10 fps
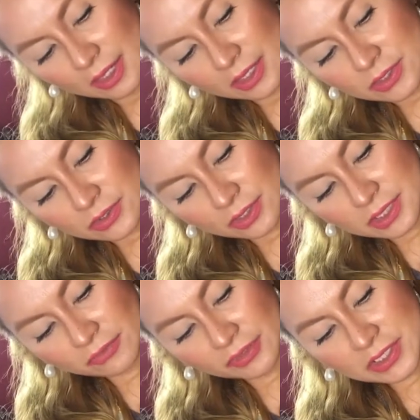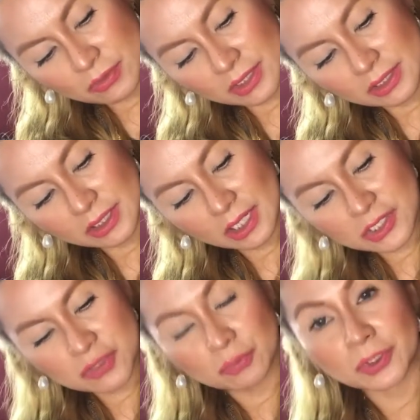so the difference with the
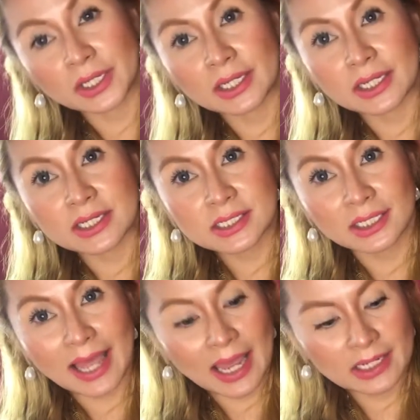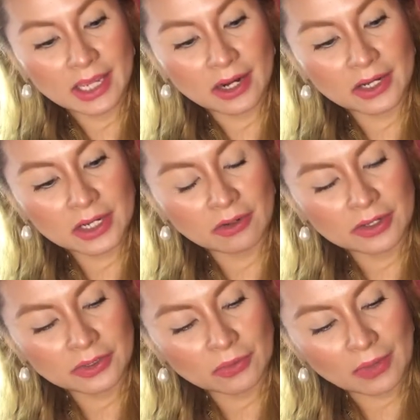Dutch braid is I'll add hair here on
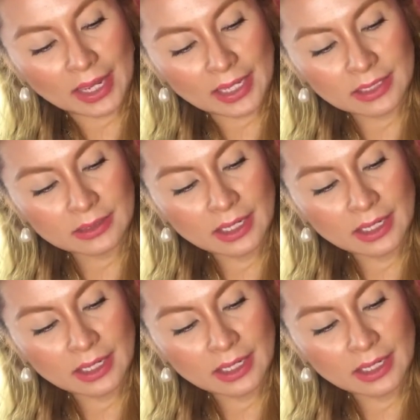the right.